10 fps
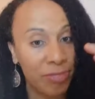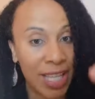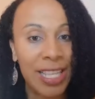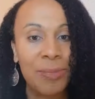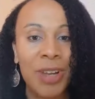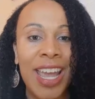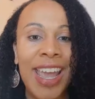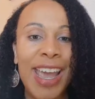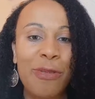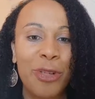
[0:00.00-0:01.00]
and then
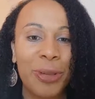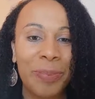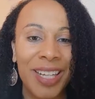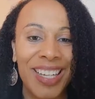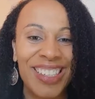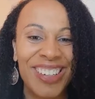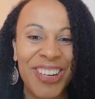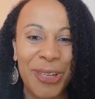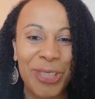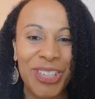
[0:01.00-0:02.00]
have your plan
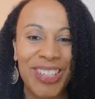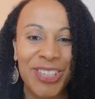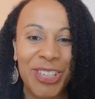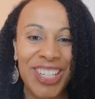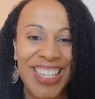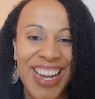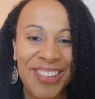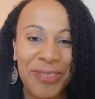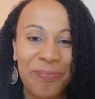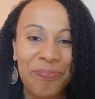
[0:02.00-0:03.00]
all jot down.